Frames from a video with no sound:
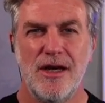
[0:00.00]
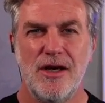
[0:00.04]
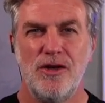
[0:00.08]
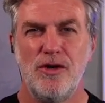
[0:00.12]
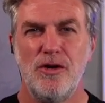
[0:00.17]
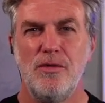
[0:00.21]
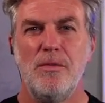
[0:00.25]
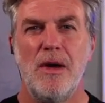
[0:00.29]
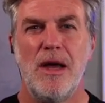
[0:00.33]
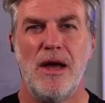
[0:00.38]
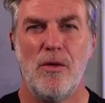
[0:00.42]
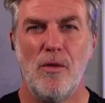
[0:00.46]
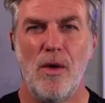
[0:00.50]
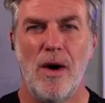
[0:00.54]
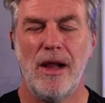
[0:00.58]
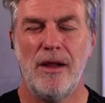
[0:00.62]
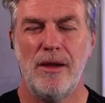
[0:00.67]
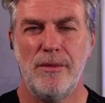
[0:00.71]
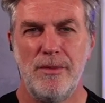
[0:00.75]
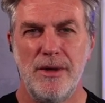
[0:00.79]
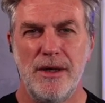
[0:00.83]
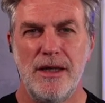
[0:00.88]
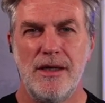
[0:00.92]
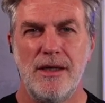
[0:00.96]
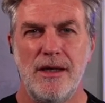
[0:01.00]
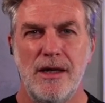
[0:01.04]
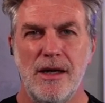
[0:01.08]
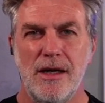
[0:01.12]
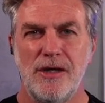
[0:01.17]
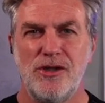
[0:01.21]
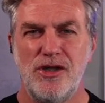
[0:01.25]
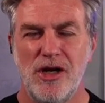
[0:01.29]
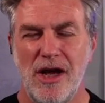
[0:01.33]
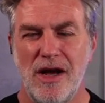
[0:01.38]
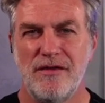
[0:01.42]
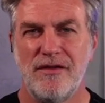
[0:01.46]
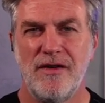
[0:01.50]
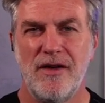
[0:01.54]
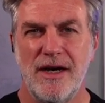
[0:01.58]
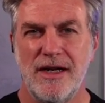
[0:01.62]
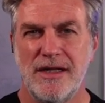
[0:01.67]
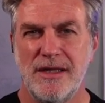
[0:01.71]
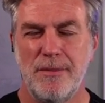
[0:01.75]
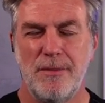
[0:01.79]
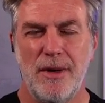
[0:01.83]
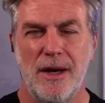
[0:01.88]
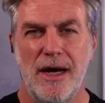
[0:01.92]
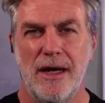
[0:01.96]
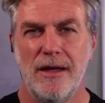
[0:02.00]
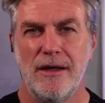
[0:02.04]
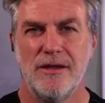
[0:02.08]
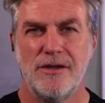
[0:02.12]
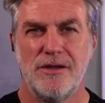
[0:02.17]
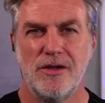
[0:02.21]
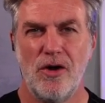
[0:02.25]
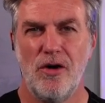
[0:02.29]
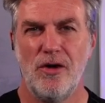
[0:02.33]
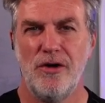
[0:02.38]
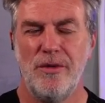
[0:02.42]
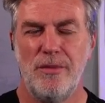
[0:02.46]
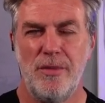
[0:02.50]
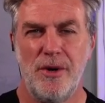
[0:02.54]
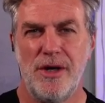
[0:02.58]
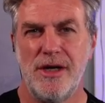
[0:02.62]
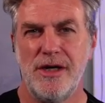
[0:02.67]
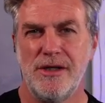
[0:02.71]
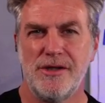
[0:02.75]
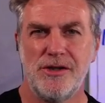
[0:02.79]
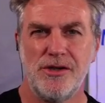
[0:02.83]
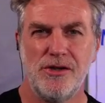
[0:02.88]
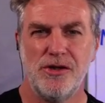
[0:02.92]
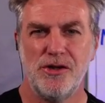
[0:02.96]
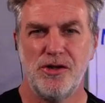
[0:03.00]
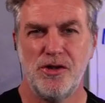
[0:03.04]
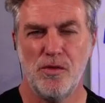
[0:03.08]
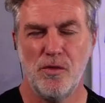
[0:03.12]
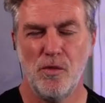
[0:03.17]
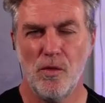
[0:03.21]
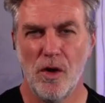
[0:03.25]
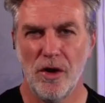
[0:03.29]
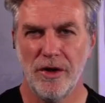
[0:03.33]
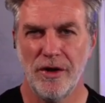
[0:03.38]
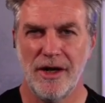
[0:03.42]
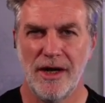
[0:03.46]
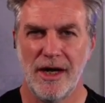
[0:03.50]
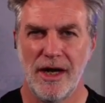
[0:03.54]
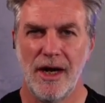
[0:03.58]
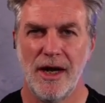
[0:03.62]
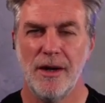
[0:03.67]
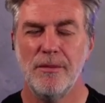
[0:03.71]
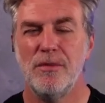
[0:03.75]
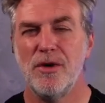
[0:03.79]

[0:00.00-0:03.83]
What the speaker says: You may well be a jet fighter pilot or a brain surgeon one day,